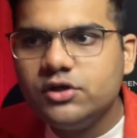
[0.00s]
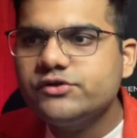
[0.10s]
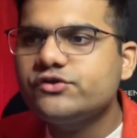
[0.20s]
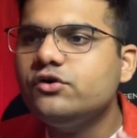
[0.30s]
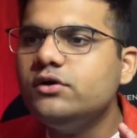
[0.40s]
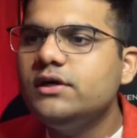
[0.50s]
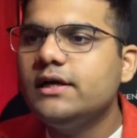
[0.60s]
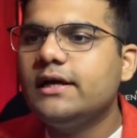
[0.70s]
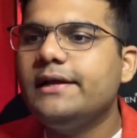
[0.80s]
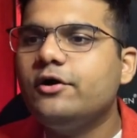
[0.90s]
So
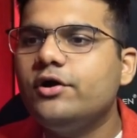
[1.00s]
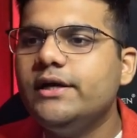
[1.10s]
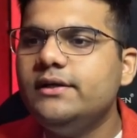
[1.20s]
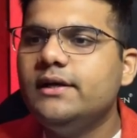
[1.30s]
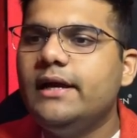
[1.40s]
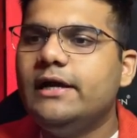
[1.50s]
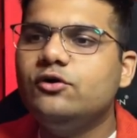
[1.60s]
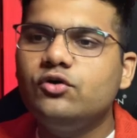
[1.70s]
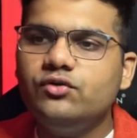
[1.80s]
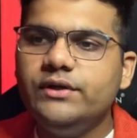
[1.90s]
click on it
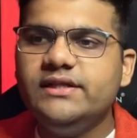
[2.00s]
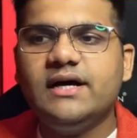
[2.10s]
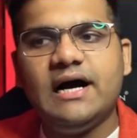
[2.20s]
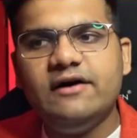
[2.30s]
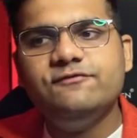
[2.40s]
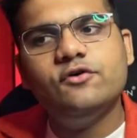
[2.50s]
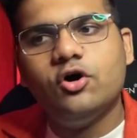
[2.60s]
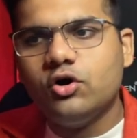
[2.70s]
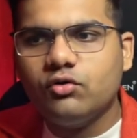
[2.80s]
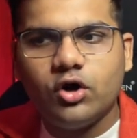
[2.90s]
and go to either half
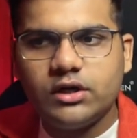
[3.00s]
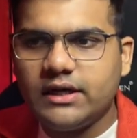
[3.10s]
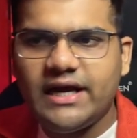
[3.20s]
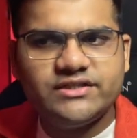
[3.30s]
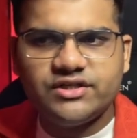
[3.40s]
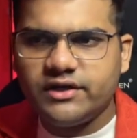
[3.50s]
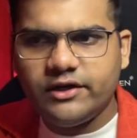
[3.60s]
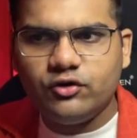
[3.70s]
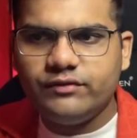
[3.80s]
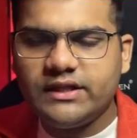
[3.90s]
or quarter. I
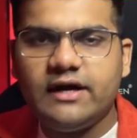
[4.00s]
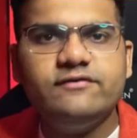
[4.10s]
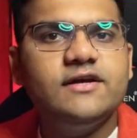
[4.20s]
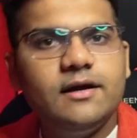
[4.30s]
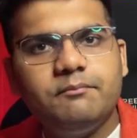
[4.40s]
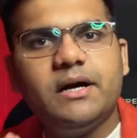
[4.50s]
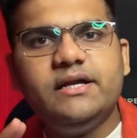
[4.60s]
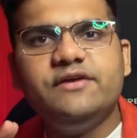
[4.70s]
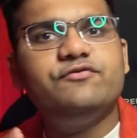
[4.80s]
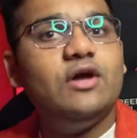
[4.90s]
generally go with half,
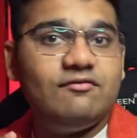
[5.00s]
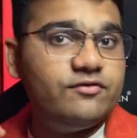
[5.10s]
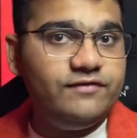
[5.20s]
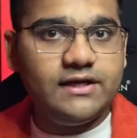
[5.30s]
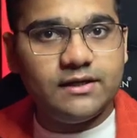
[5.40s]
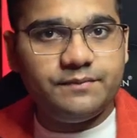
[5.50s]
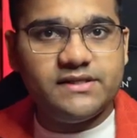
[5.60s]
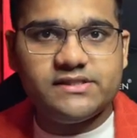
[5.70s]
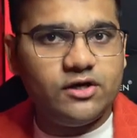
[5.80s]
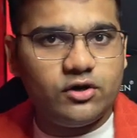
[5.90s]
but if you have a weaker
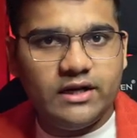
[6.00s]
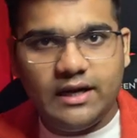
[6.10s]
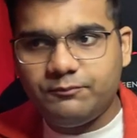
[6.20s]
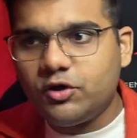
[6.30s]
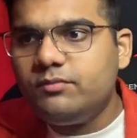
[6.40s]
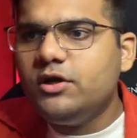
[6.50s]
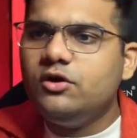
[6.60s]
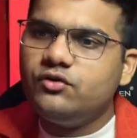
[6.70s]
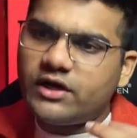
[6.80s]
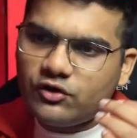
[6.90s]
PC or a laptop,
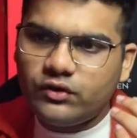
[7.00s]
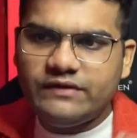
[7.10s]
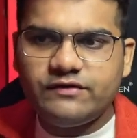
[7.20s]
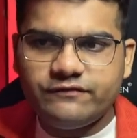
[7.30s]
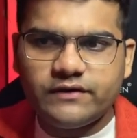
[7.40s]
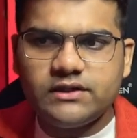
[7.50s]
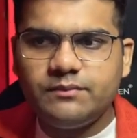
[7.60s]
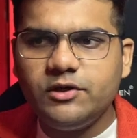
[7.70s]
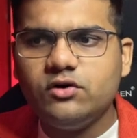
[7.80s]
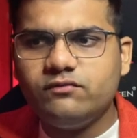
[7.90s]
you can go even further
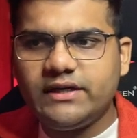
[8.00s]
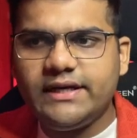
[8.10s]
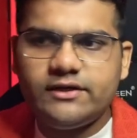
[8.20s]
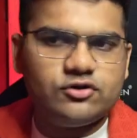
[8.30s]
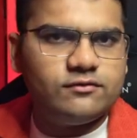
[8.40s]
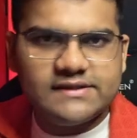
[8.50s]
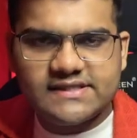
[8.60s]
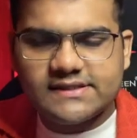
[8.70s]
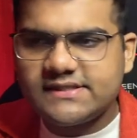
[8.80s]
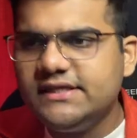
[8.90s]
below 1.8 or
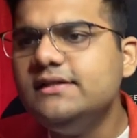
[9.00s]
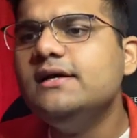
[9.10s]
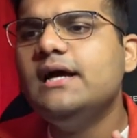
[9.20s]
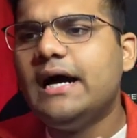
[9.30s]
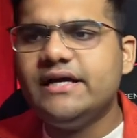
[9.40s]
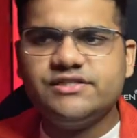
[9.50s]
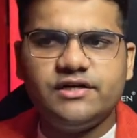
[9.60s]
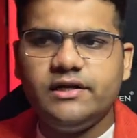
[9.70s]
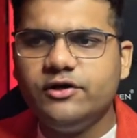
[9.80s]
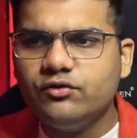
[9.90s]
1.16. I
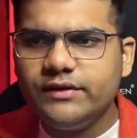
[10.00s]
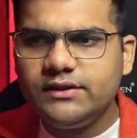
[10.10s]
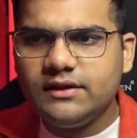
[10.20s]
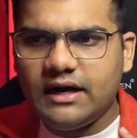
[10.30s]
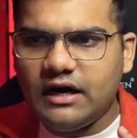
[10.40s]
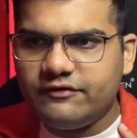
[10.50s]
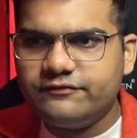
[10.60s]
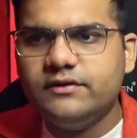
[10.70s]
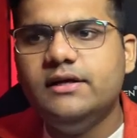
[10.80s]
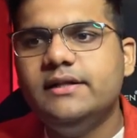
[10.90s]
generally go with
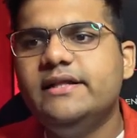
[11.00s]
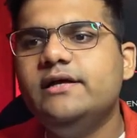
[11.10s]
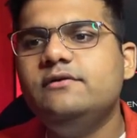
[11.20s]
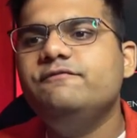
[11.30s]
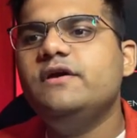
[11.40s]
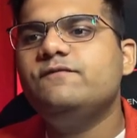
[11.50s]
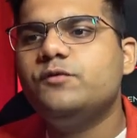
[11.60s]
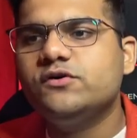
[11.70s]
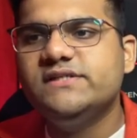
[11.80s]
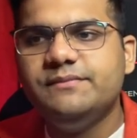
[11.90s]
half. Then we have
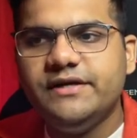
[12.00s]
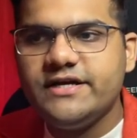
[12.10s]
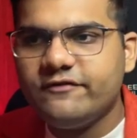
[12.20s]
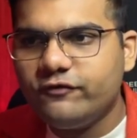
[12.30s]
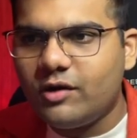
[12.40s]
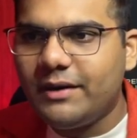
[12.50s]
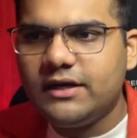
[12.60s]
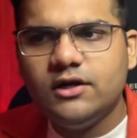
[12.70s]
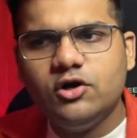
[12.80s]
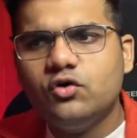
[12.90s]
proxy media
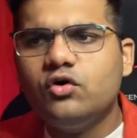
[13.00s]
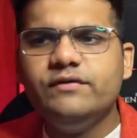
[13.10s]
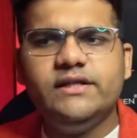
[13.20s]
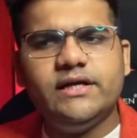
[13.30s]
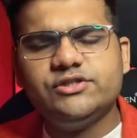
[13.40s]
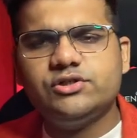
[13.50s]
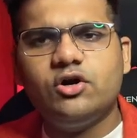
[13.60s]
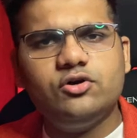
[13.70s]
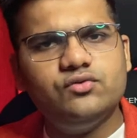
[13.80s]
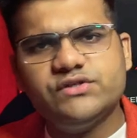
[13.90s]
format. Go with
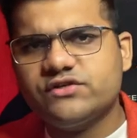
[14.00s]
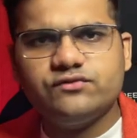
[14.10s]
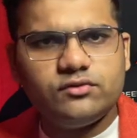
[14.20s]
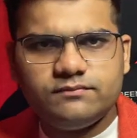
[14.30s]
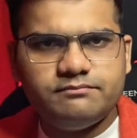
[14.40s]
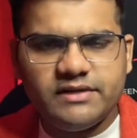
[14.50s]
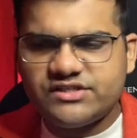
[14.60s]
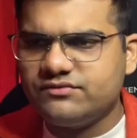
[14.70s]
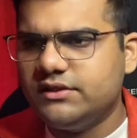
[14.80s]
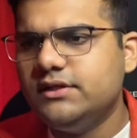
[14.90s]
H.264,
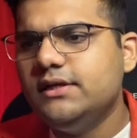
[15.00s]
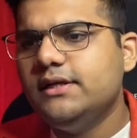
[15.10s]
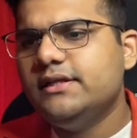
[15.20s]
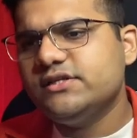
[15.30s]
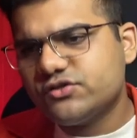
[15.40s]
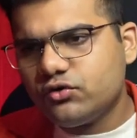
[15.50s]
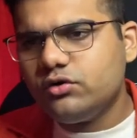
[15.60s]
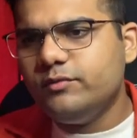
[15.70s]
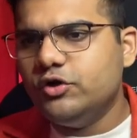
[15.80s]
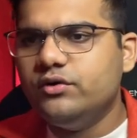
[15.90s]
best one. Then
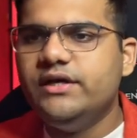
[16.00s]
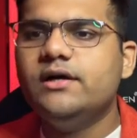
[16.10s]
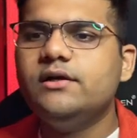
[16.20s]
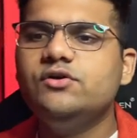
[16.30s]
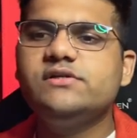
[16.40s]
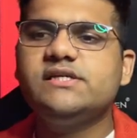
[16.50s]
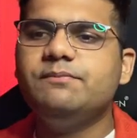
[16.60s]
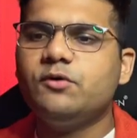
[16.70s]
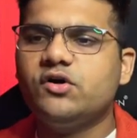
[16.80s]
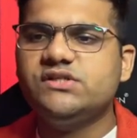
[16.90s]
scroll below. Here you'll see
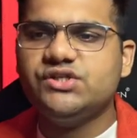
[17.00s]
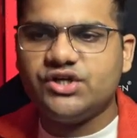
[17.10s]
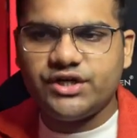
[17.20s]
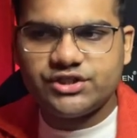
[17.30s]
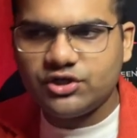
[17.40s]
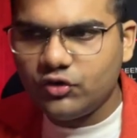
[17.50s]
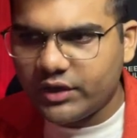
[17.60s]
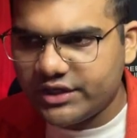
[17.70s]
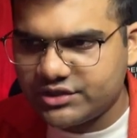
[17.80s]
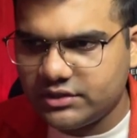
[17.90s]
proxy generation
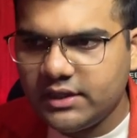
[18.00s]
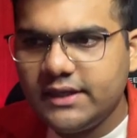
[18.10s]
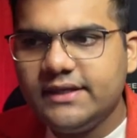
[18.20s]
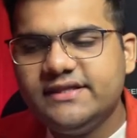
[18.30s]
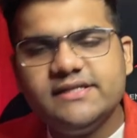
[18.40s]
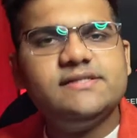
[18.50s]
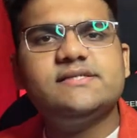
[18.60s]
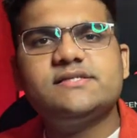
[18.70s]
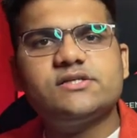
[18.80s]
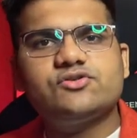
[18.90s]
location. This
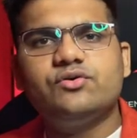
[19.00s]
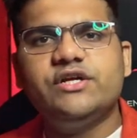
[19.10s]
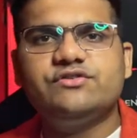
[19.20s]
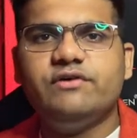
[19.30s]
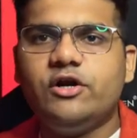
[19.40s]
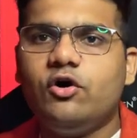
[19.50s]
is the storage where